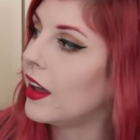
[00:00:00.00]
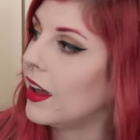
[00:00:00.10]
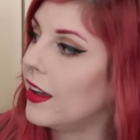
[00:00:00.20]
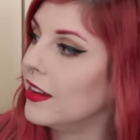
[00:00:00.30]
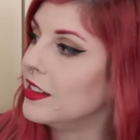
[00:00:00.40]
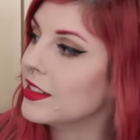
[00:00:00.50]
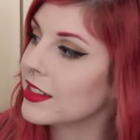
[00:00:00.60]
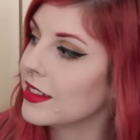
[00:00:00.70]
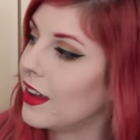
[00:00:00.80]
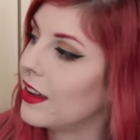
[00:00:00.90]

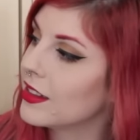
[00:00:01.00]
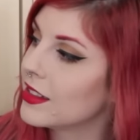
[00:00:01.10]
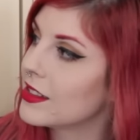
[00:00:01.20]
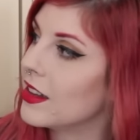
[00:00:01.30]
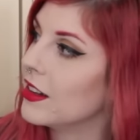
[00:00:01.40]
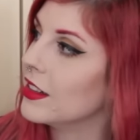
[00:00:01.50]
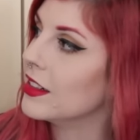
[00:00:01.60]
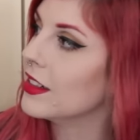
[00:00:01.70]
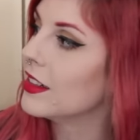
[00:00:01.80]
and yeah, so